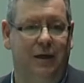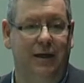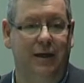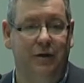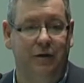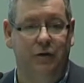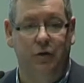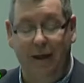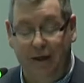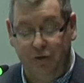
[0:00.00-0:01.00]
leaders who
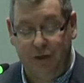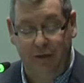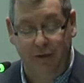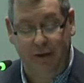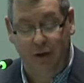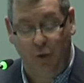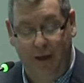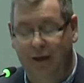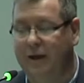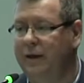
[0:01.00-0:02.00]
they can genuinely and
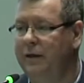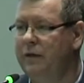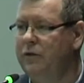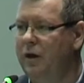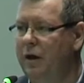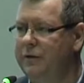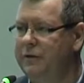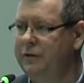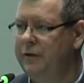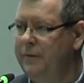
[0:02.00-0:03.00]
quickly
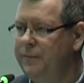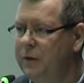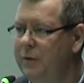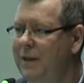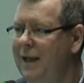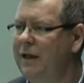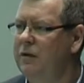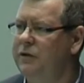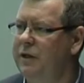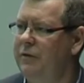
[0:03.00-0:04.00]
trust. The
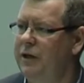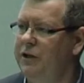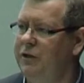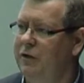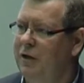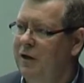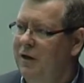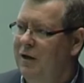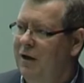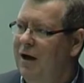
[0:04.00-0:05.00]
millennial generation,
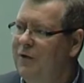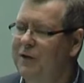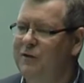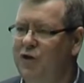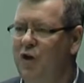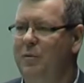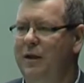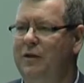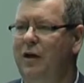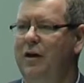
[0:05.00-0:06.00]
I've heard so
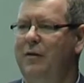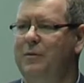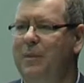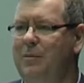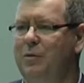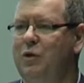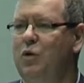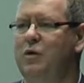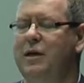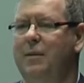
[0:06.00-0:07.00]
many times people
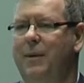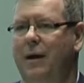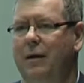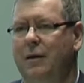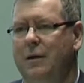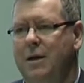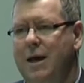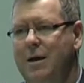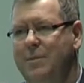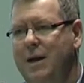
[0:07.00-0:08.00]
talking about
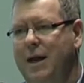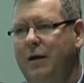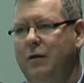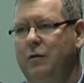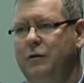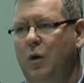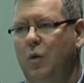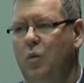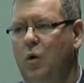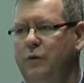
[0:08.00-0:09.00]
how millennials
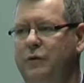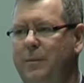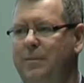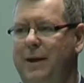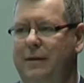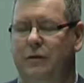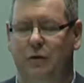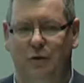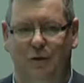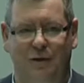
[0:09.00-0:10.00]
want a mentor.